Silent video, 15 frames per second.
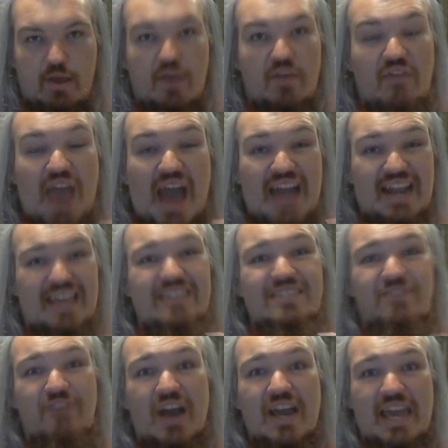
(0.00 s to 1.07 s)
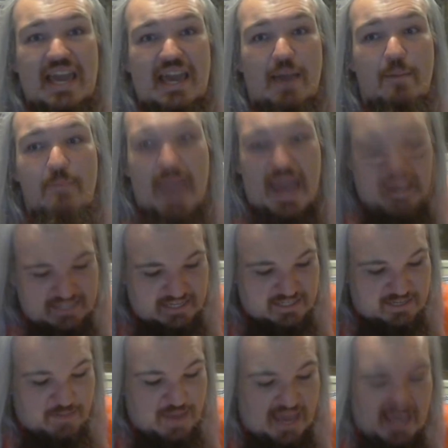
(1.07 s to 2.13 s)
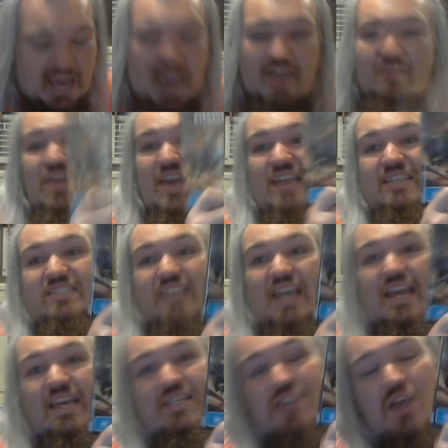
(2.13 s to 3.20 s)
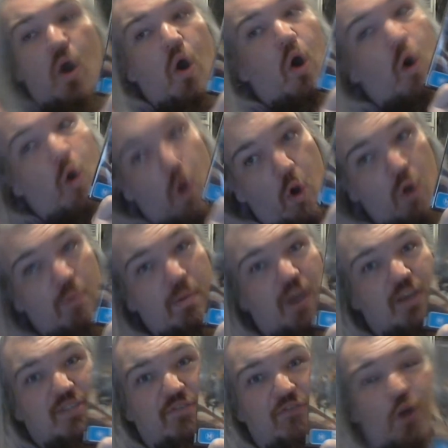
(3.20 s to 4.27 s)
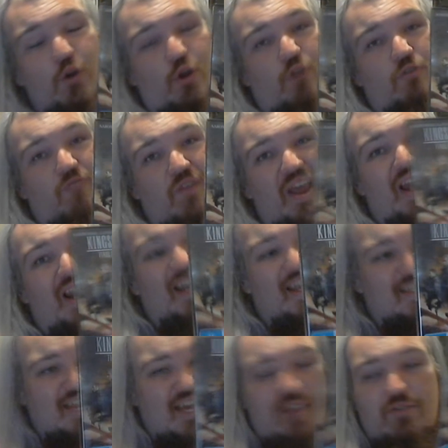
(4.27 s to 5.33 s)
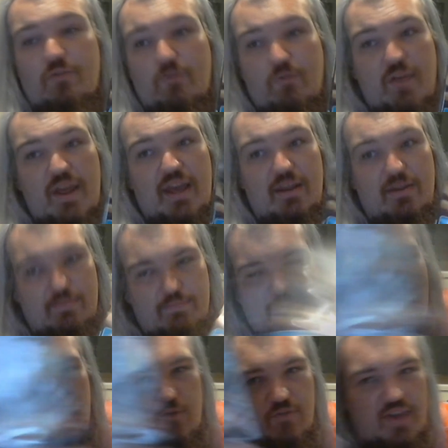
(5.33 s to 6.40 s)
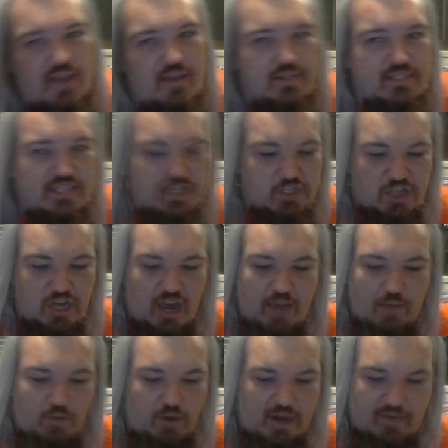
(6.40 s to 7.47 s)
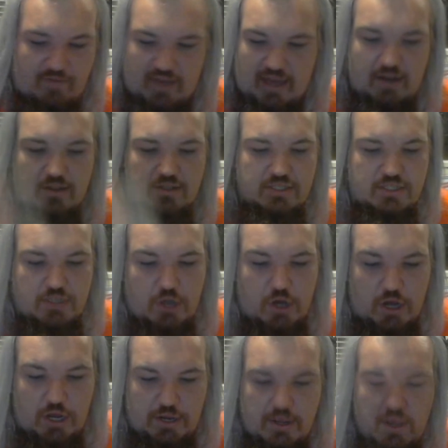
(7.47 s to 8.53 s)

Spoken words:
That is fucking amazing to me, and this is almost photorealistic, real movie, CGI, whatever. It looks good.